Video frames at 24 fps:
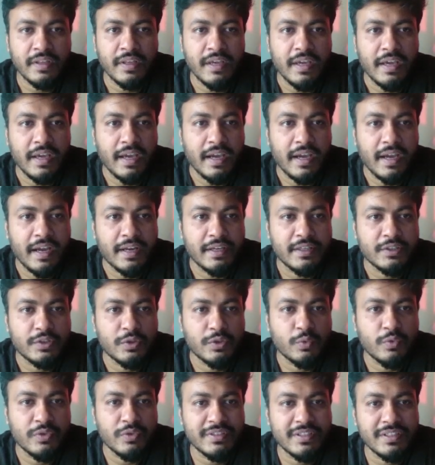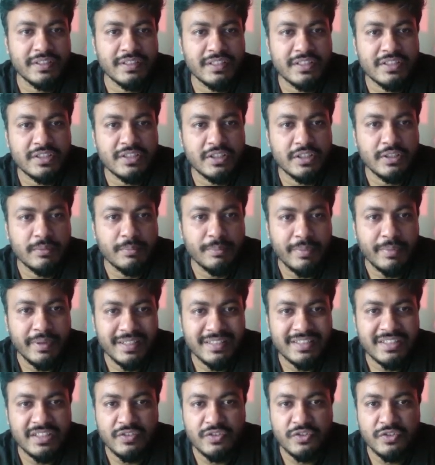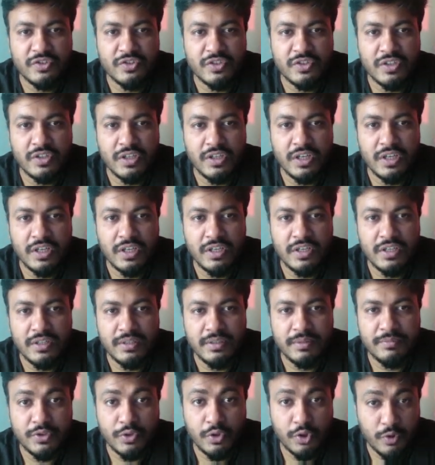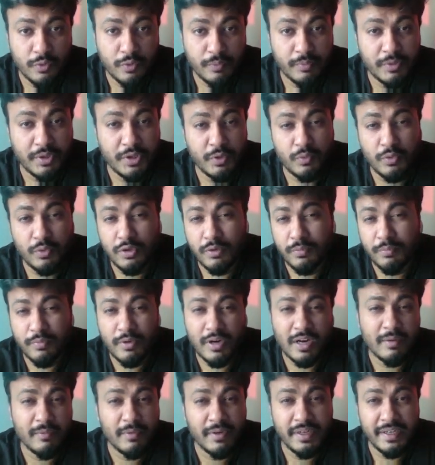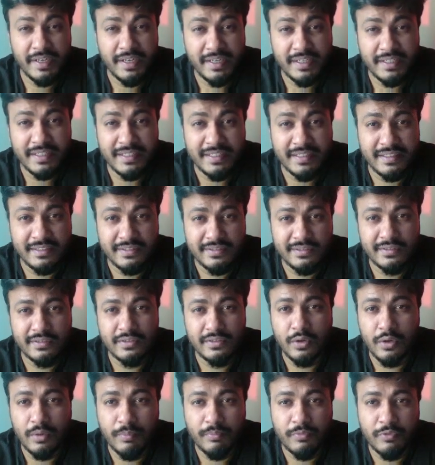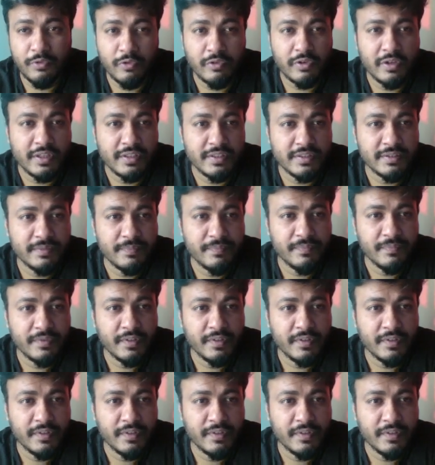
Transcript: And which industry best describes your company or primary areas of focus?